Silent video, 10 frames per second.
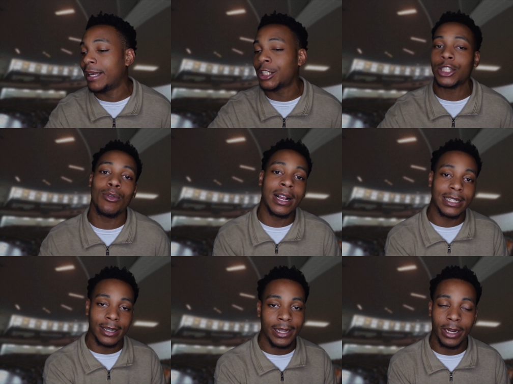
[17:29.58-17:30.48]

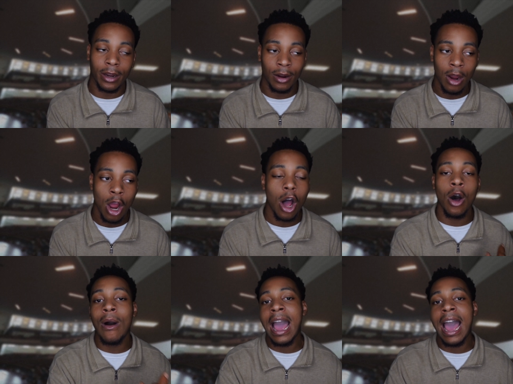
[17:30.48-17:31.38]
instructed here
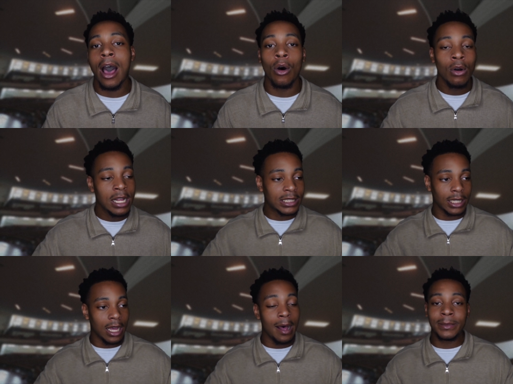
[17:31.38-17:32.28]
on how to
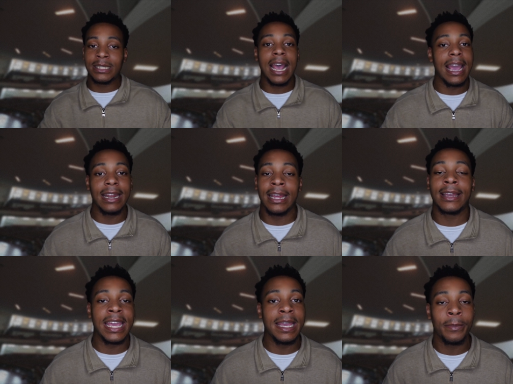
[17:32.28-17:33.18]
obtain and
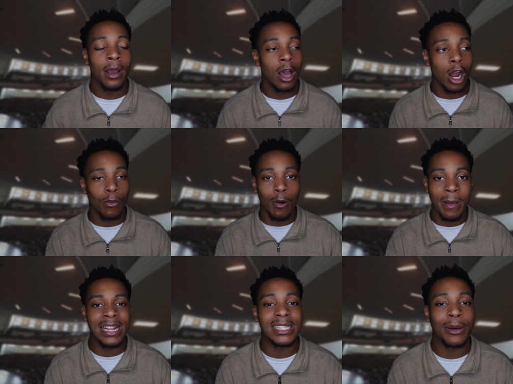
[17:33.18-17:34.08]
keep a
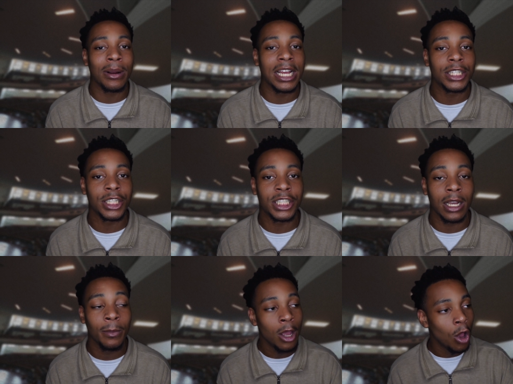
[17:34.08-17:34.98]
romantic
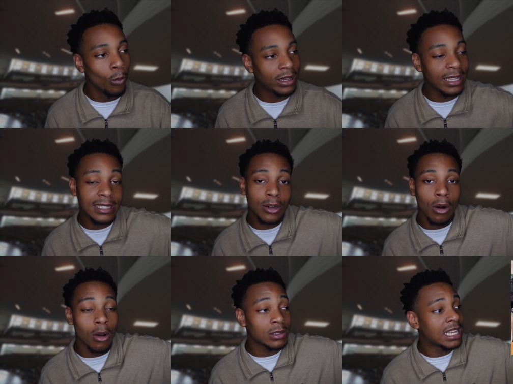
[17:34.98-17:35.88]
relationship with these
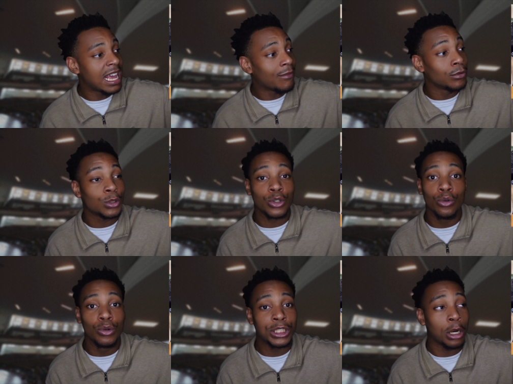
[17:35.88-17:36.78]
girls that have on
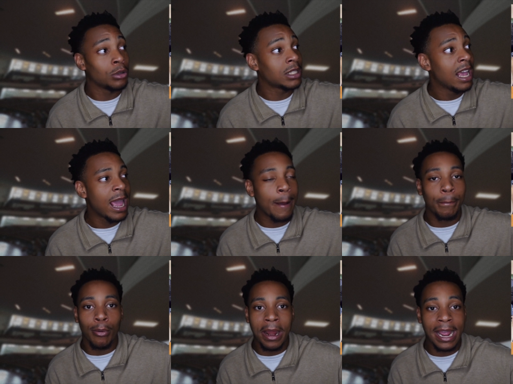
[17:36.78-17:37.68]
school shirts and
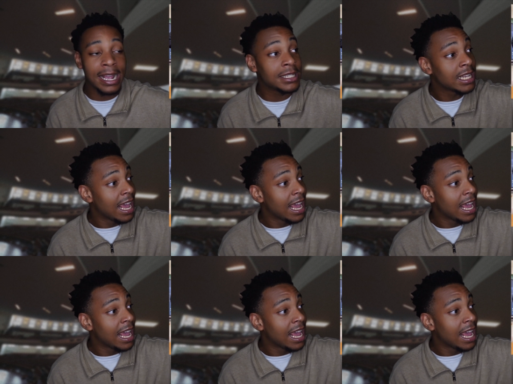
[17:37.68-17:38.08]
braids